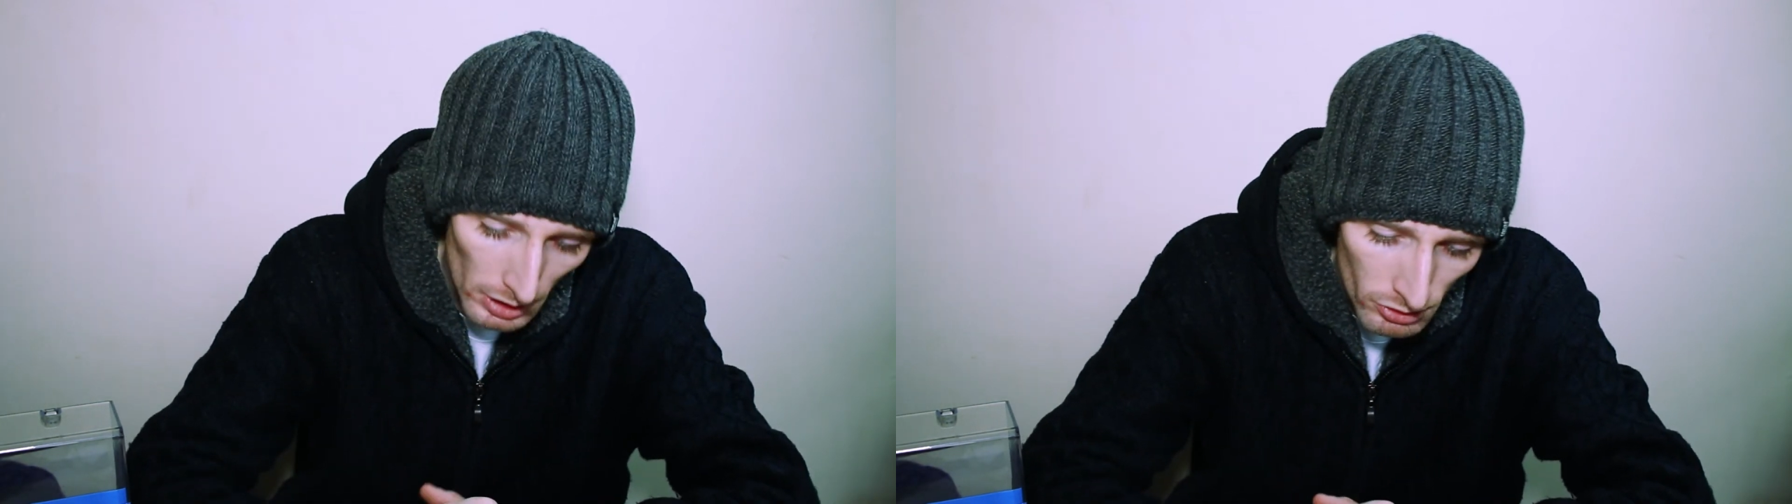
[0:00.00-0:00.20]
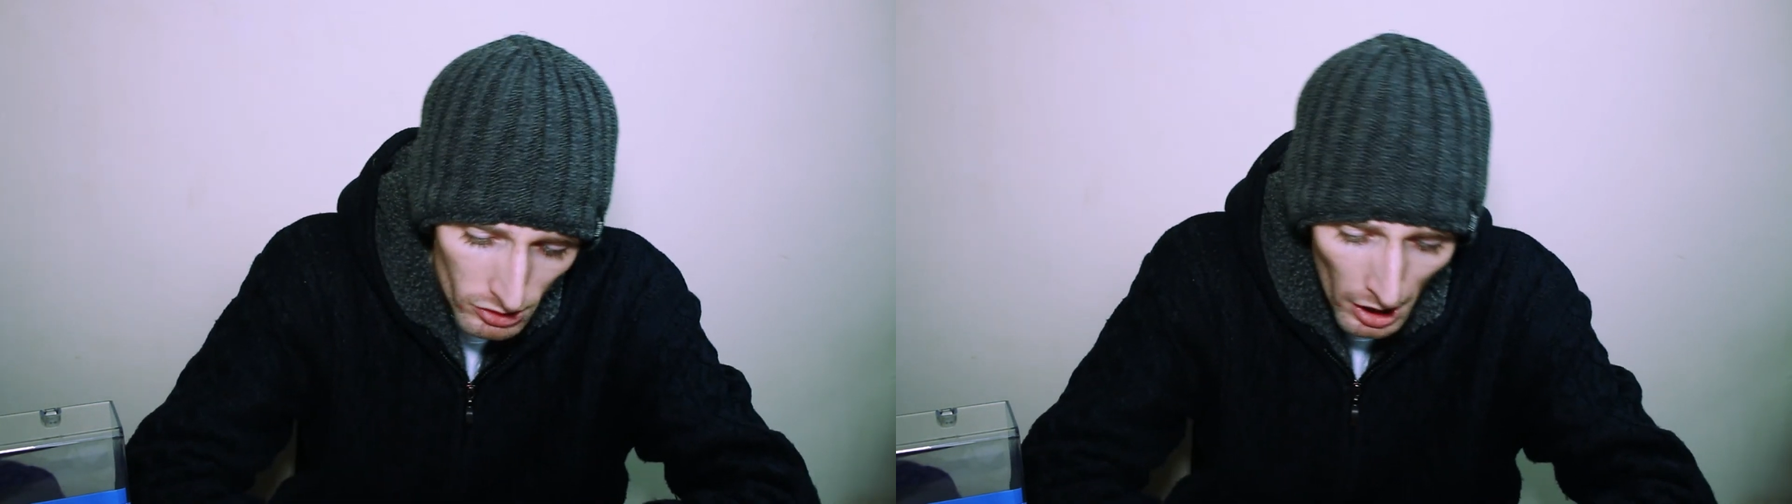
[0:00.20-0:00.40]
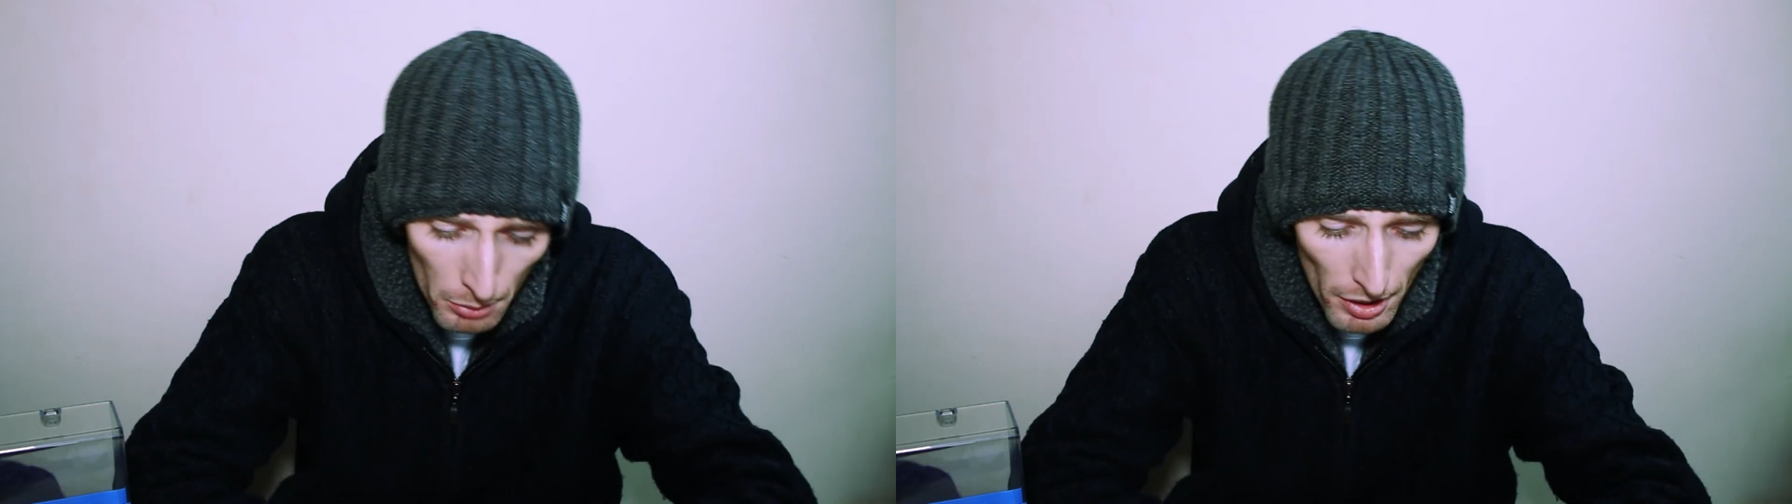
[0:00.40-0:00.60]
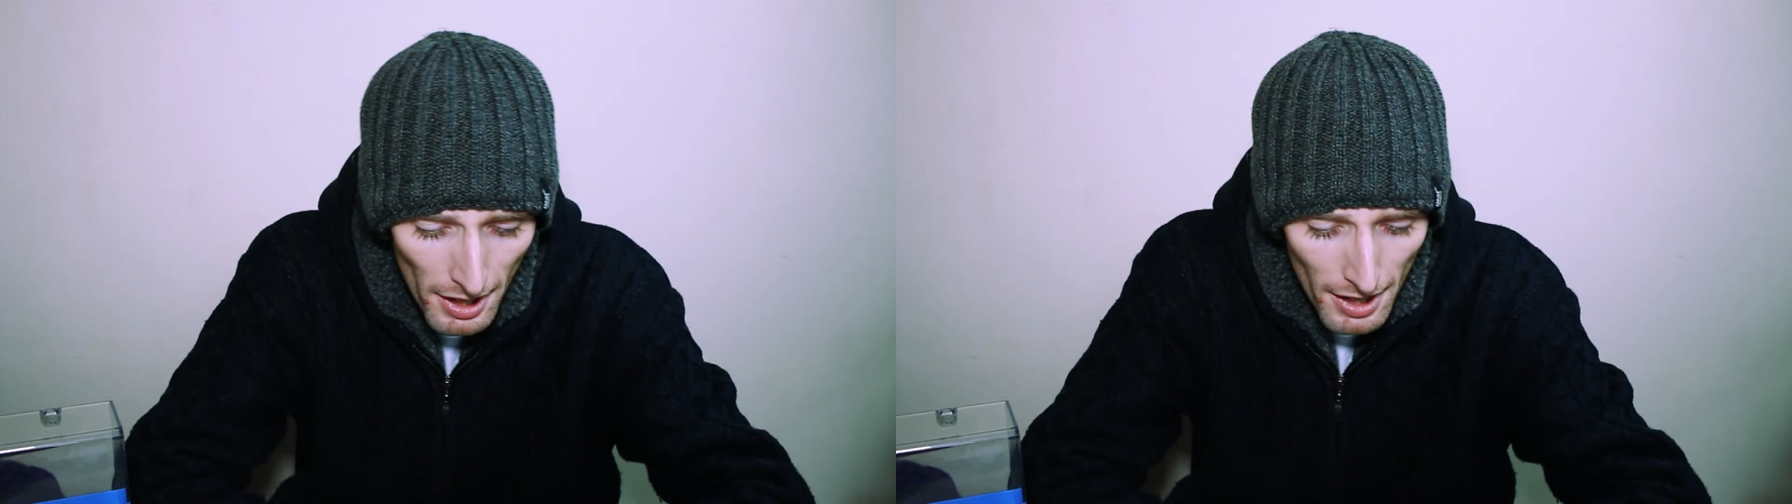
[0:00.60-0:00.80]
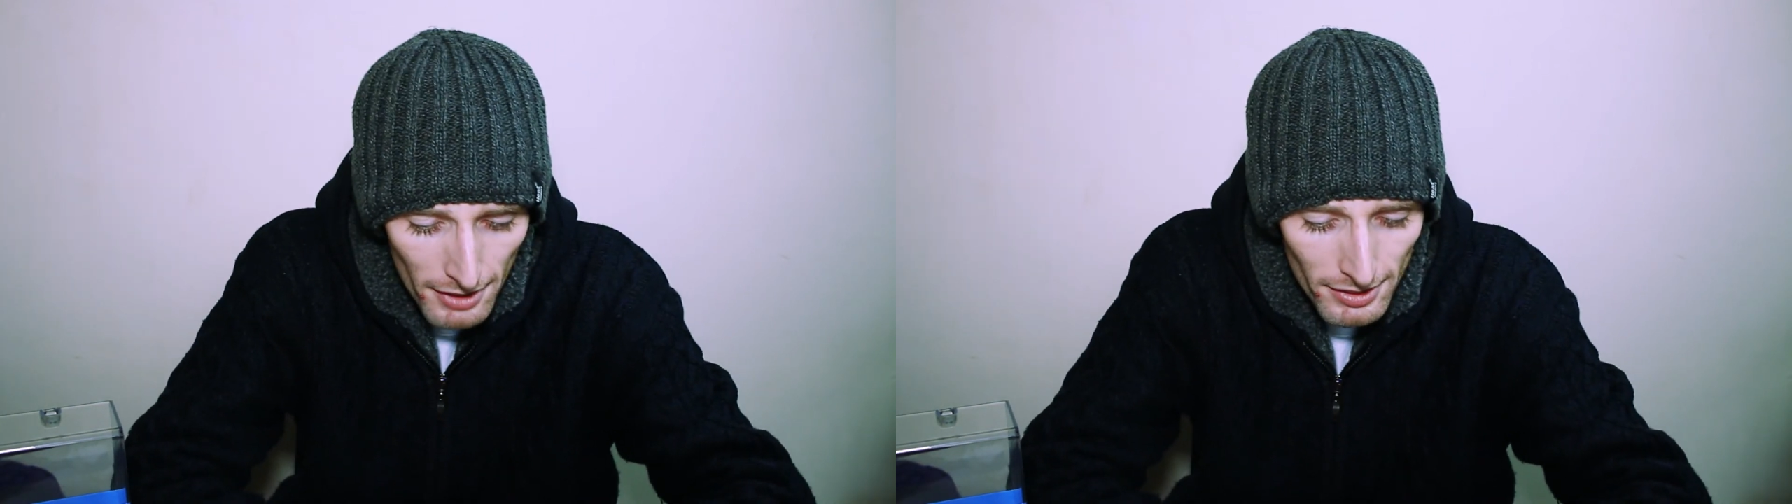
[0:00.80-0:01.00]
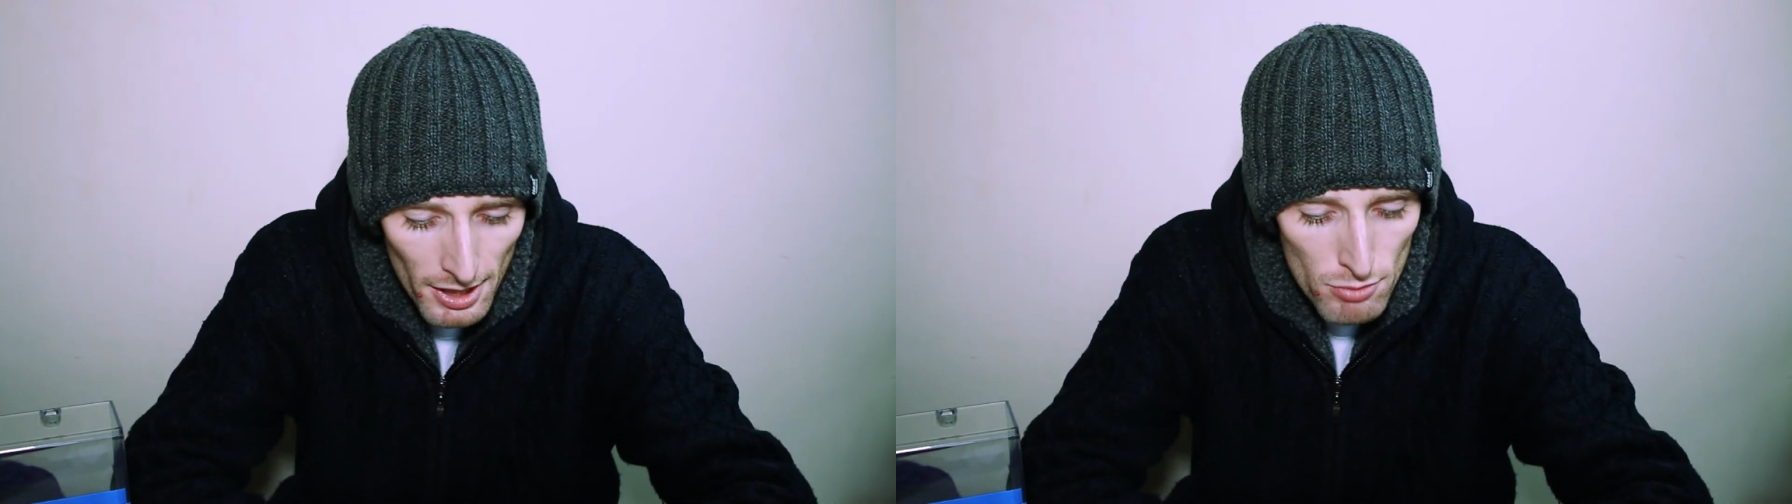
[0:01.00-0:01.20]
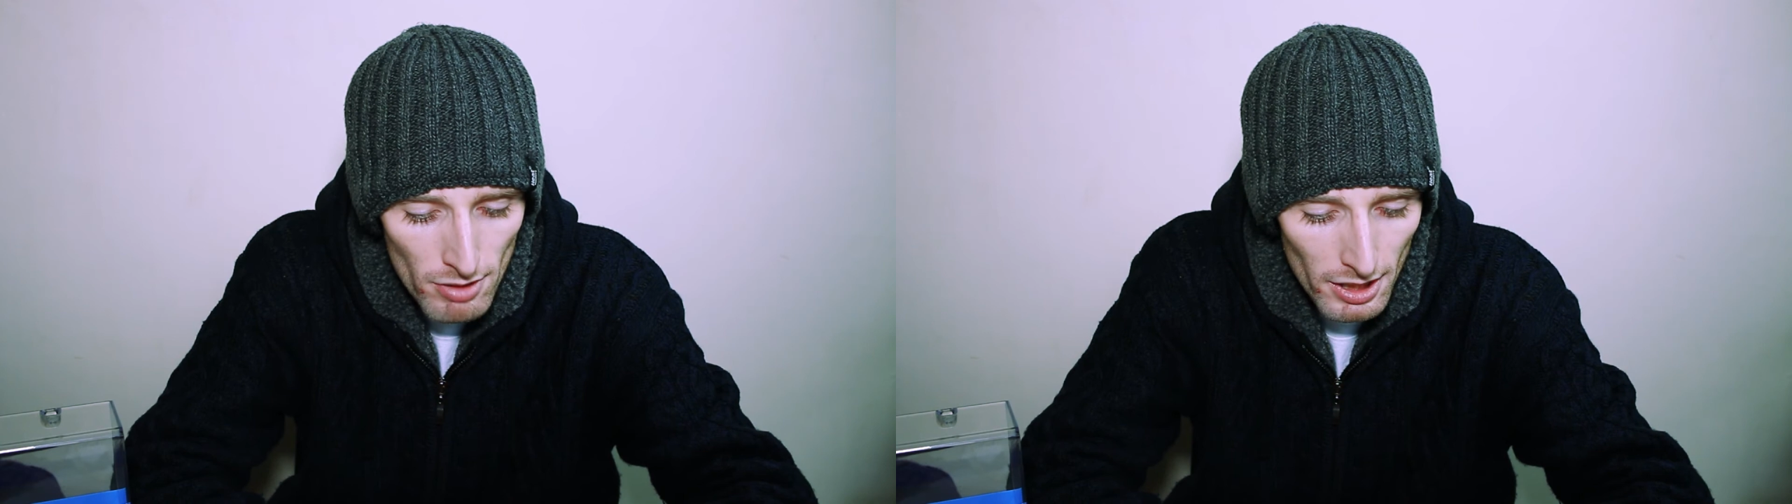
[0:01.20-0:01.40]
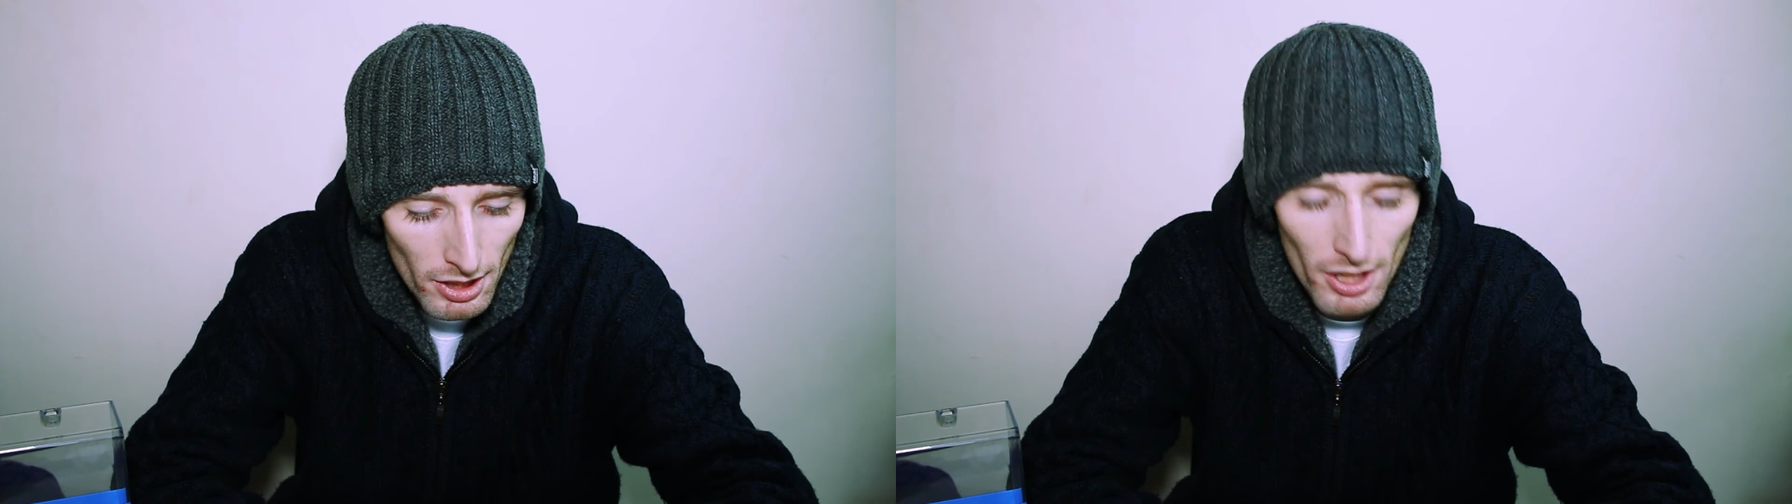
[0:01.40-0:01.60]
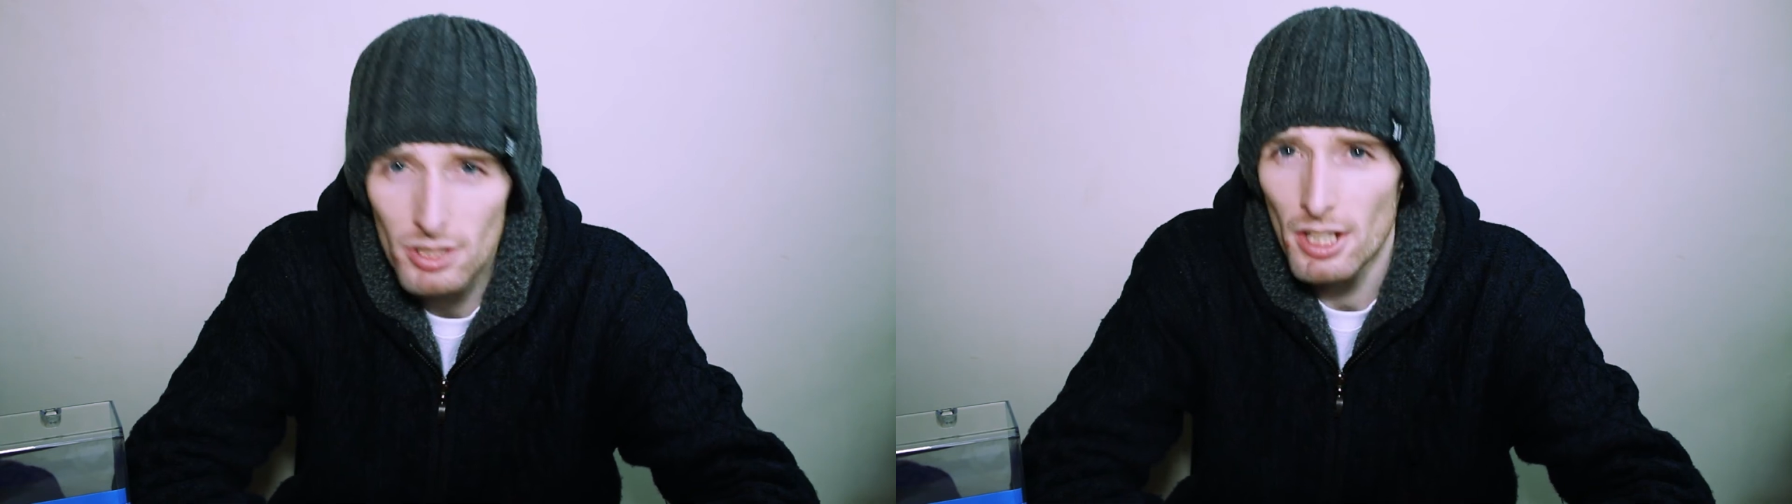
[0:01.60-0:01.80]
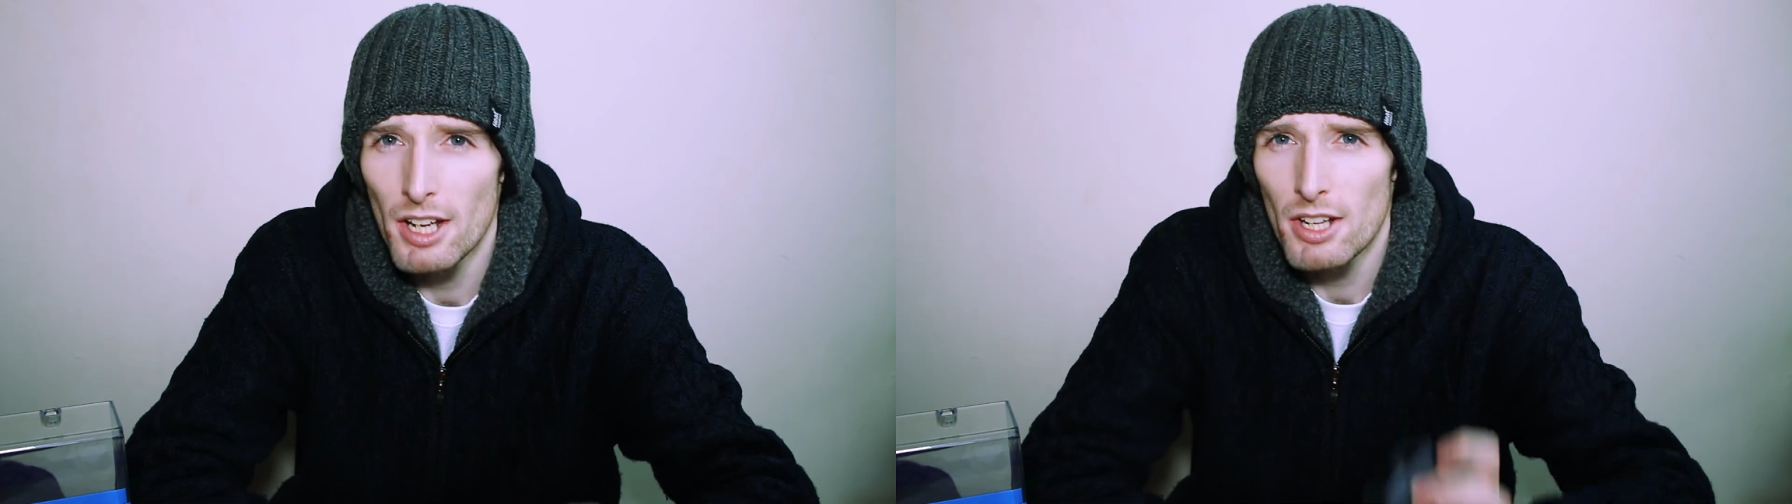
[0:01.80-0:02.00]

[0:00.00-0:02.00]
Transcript: So that's really good.